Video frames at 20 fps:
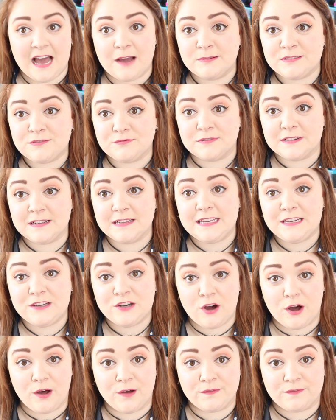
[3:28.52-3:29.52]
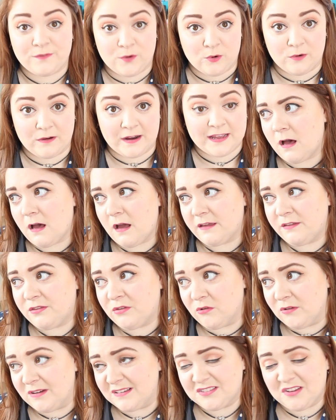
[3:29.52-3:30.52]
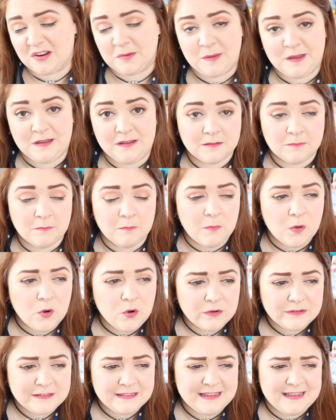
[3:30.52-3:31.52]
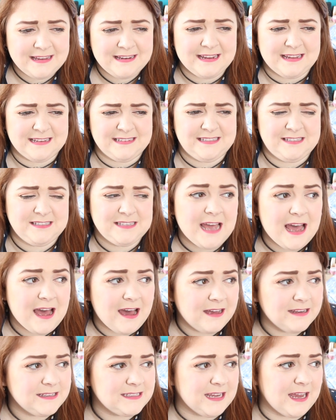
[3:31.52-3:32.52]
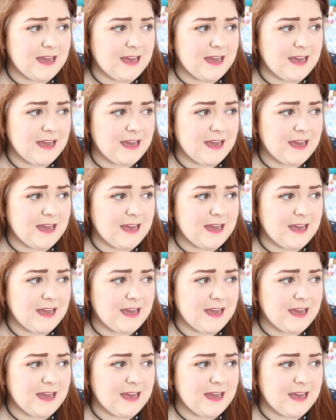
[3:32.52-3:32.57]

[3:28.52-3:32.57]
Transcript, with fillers: I was really not for it. I thought it's going to be maudlin and sad